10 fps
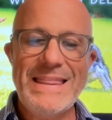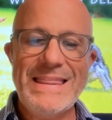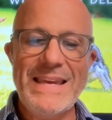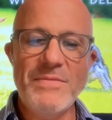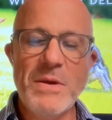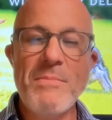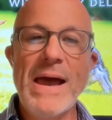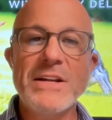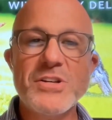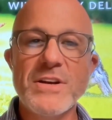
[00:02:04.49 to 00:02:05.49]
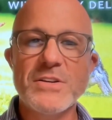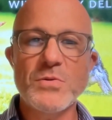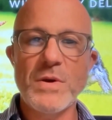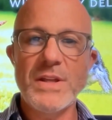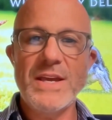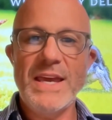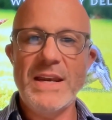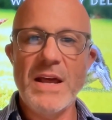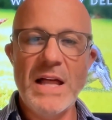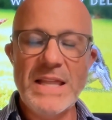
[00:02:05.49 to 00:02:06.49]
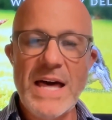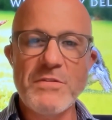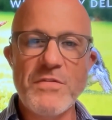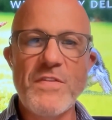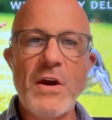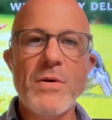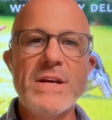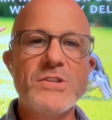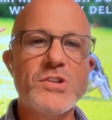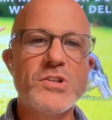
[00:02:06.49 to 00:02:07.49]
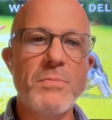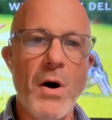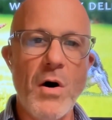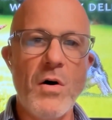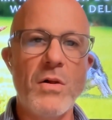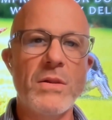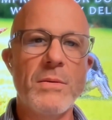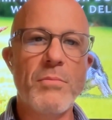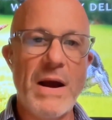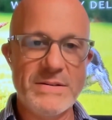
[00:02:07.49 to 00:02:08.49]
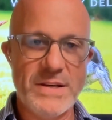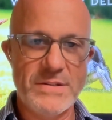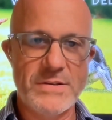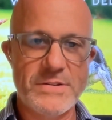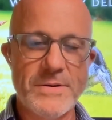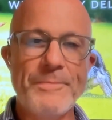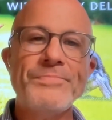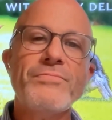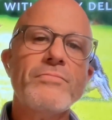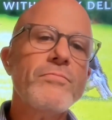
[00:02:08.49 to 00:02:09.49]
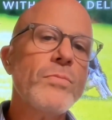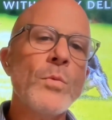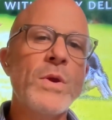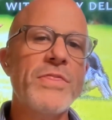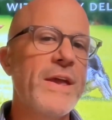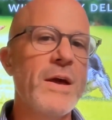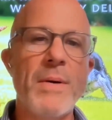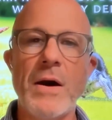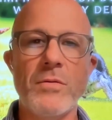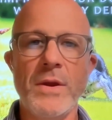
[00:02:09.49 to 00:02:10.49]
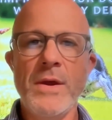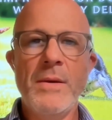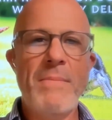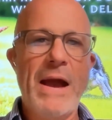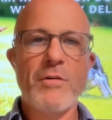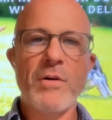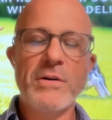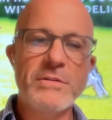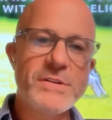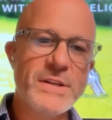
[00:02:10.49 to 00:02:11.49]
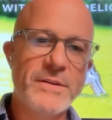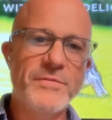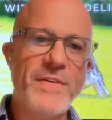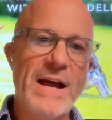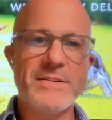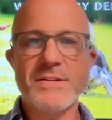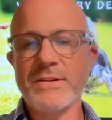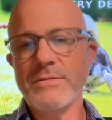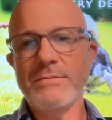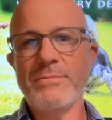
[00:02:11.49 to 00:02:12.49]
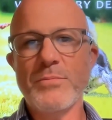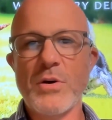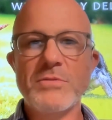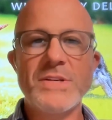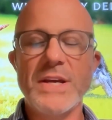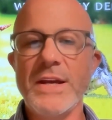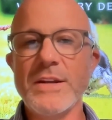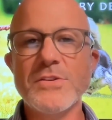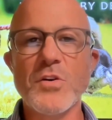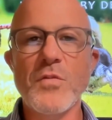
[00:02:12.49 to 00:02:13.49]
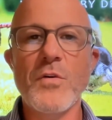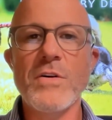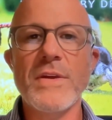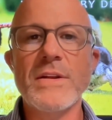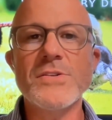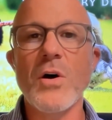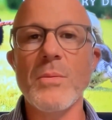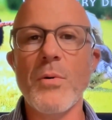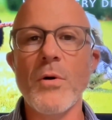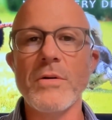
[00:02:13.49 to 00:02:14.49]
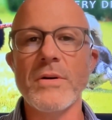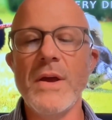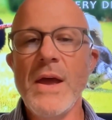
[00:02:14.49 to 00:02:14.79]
the magic is really in a lot of very small processes. We think about macros and fats and protein and so forth, and it's all important.